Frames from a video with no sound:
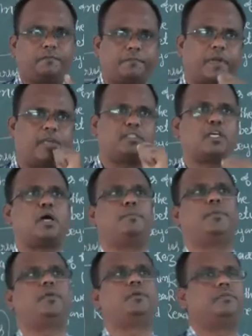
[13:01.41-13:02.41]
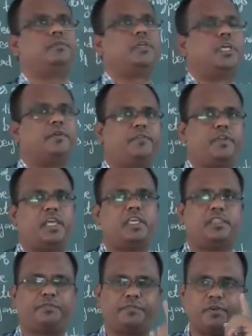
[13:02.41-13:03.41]
For example, if we
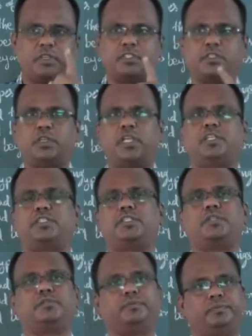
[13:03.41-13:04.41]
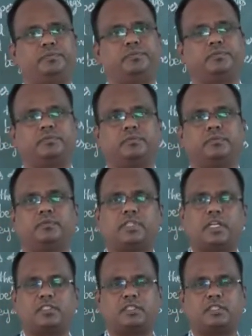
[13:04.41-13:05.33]
take the first unit, that